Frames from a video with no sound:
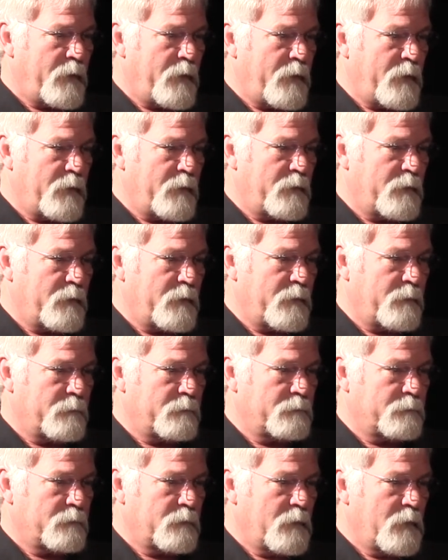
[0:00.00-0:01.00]
And
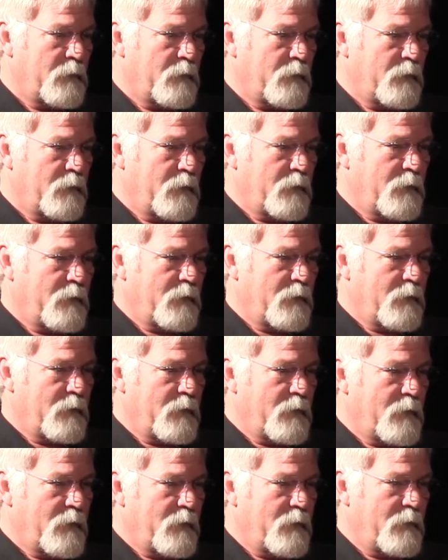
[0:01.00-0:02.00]
um,
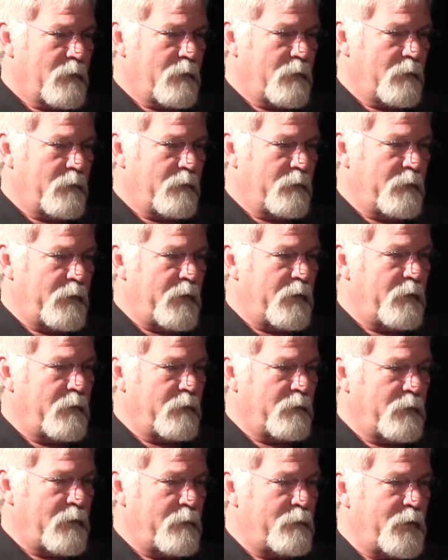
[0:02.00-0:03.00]
uh, they,
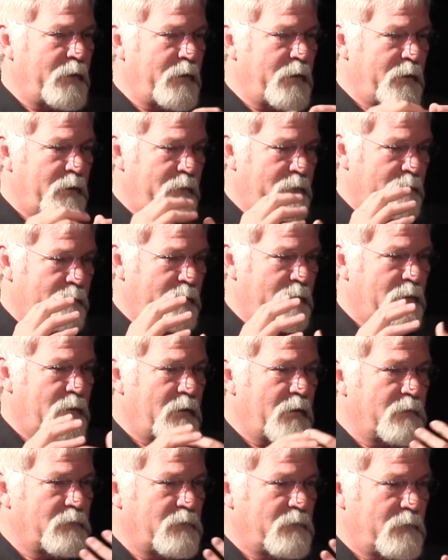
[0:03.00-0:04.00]
they began to
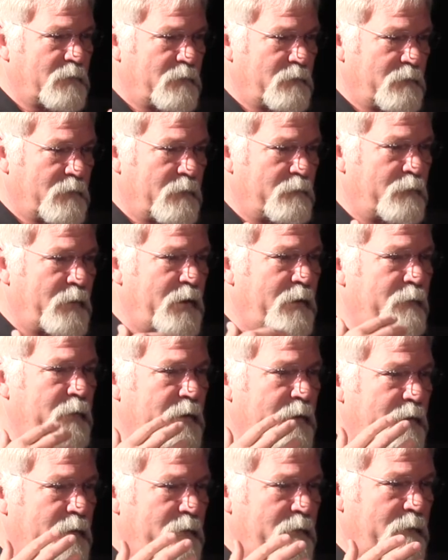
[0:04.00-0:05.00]
realize that
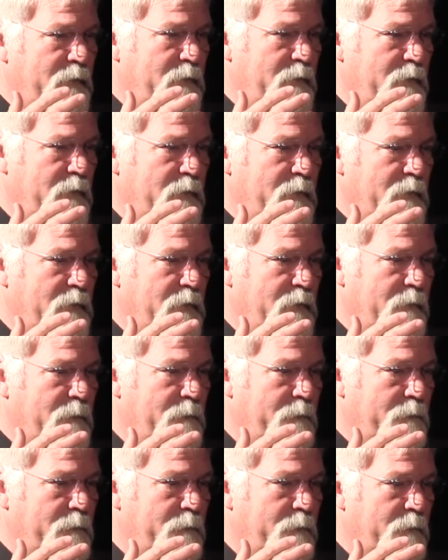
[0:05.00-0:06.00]
maybe
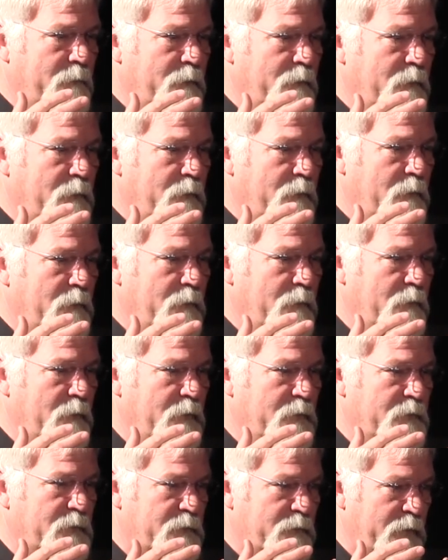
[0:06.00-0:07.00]
um,
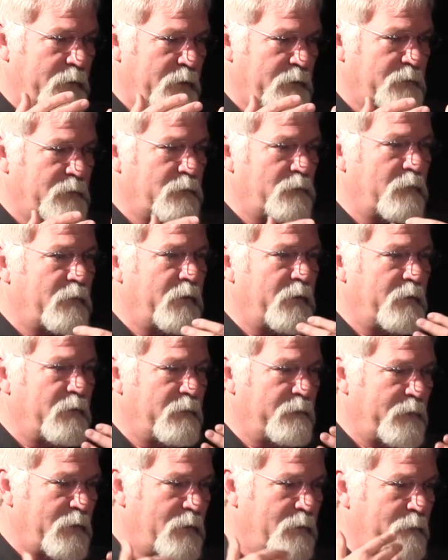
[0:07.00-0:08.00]
this transit oriented
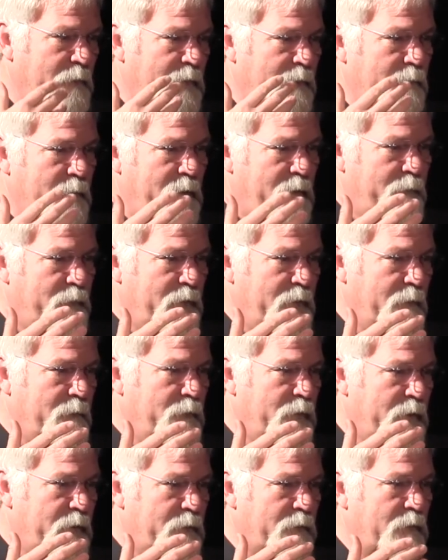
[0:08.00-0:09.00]
development might be a
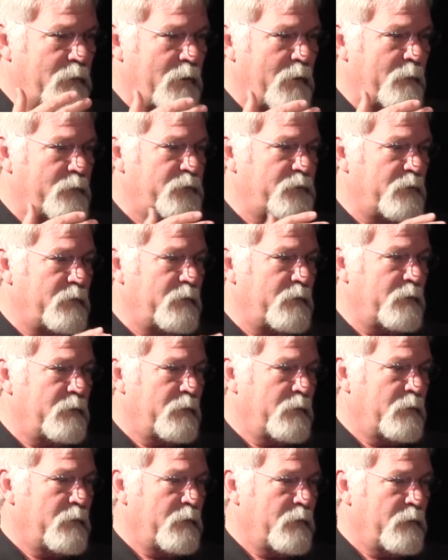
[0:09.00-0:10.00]
better option
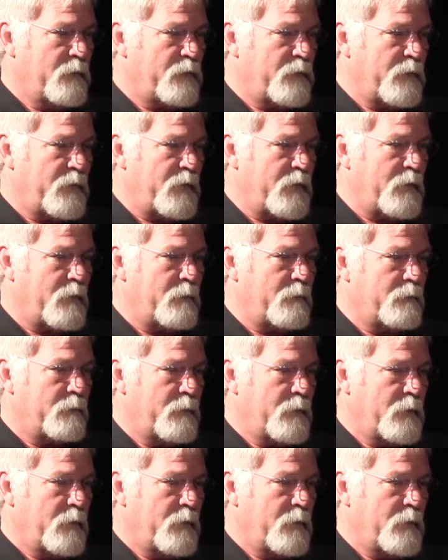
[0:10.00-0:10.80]
for them.